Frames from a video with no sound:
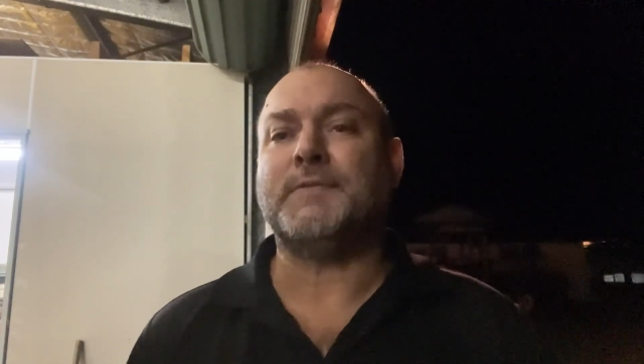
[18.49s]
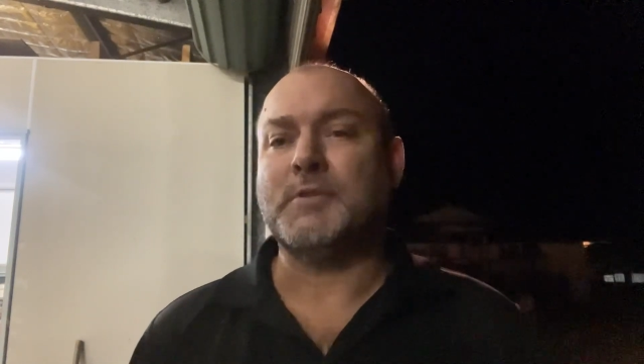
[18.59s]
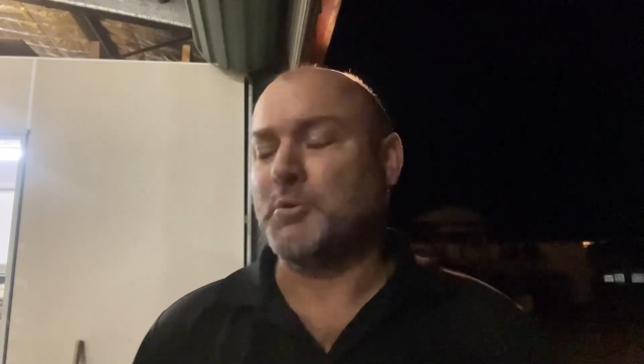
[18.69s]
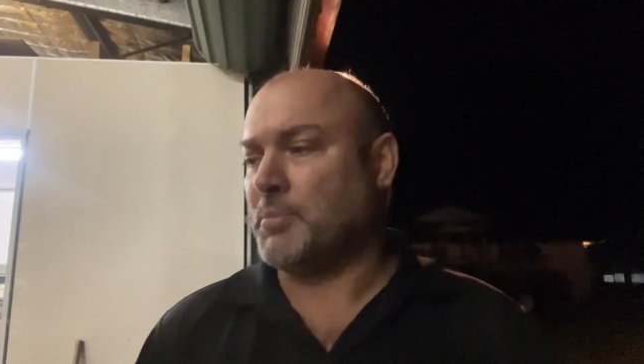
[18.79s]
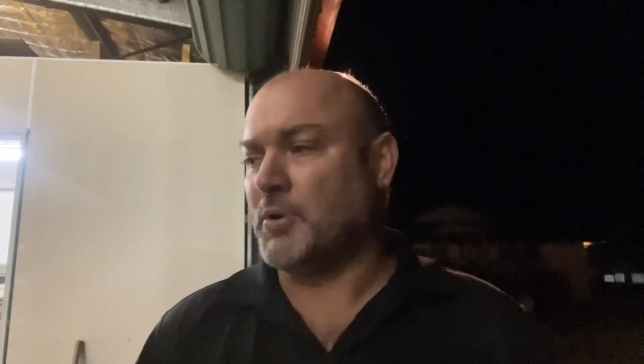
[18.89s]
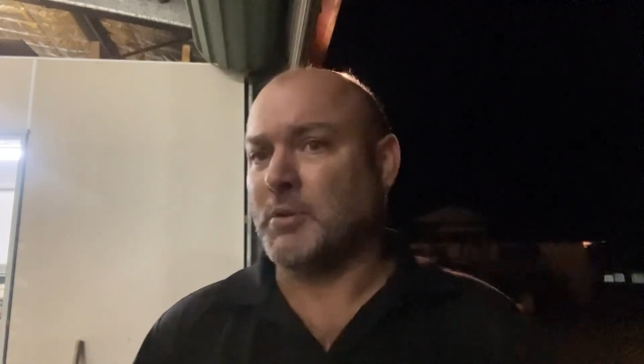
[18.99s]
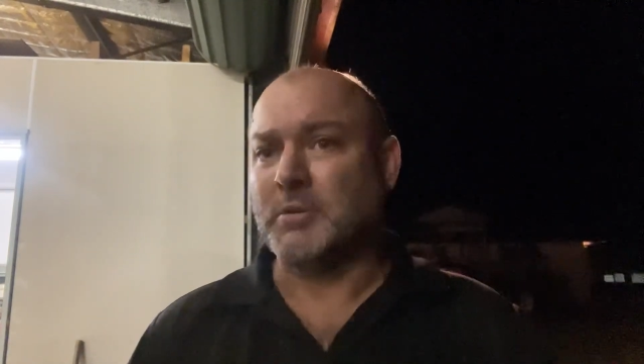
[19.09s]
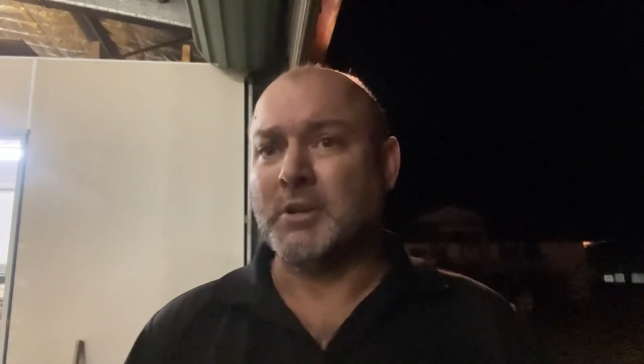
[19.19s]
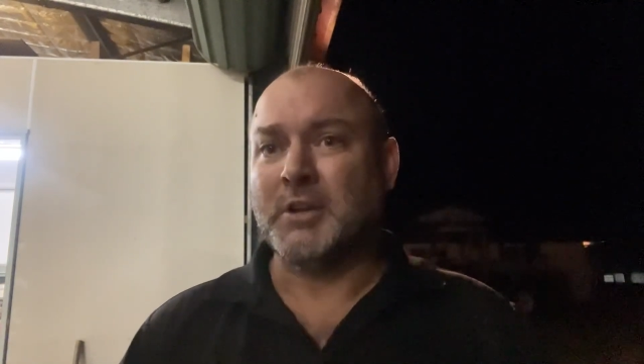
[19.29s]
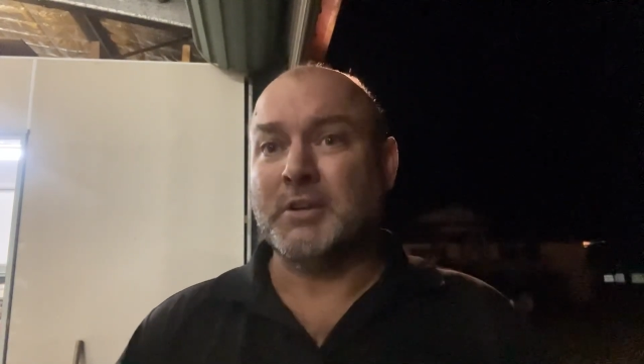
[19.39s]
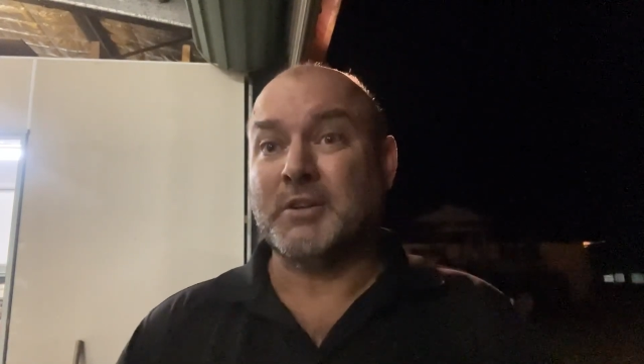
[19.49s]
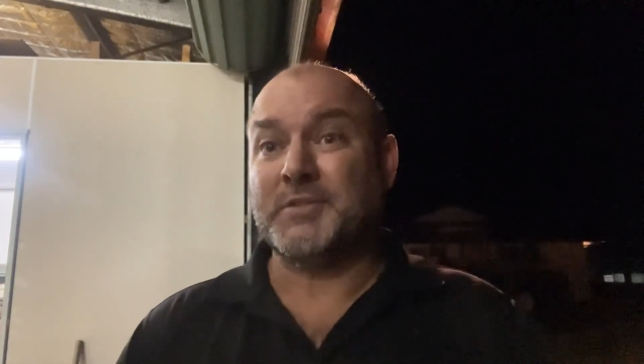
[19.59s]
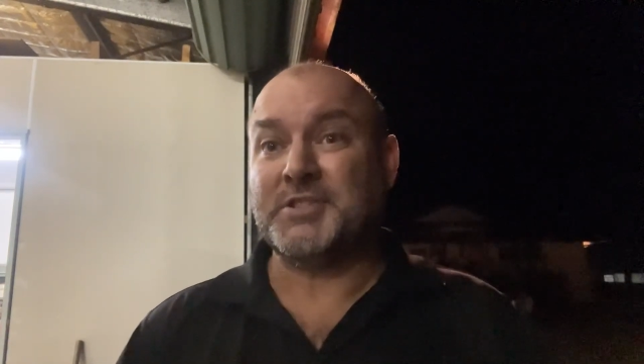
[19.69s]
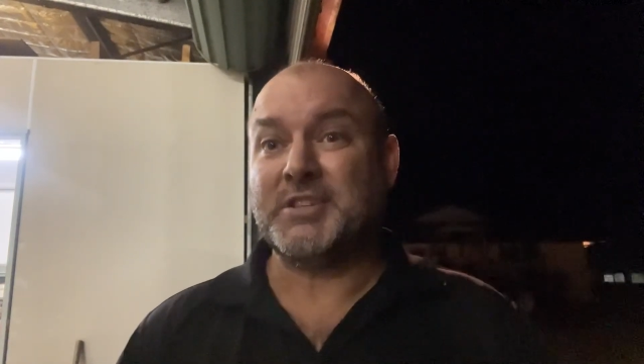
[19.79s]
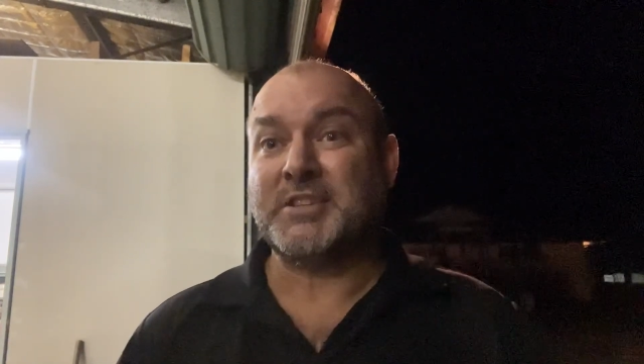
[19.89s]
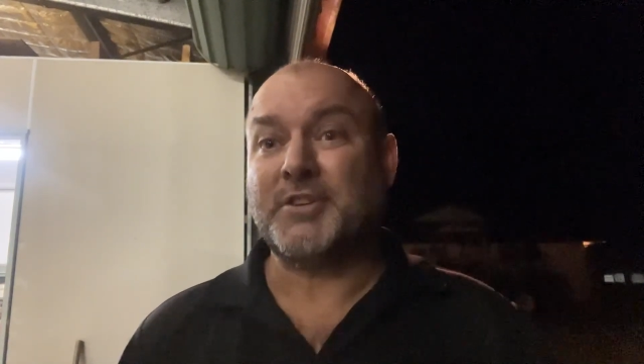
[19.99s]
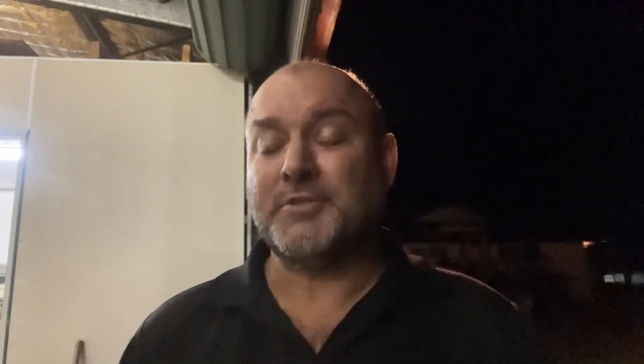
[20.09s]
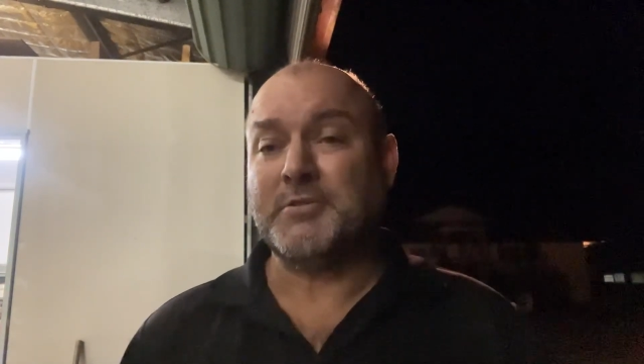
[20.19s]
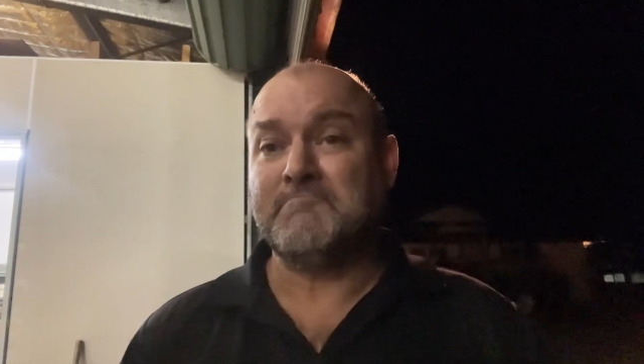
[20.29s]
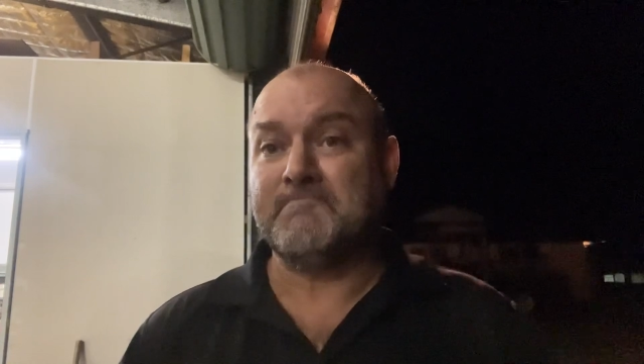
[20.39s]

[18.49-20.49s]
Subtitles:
float bowl of a 600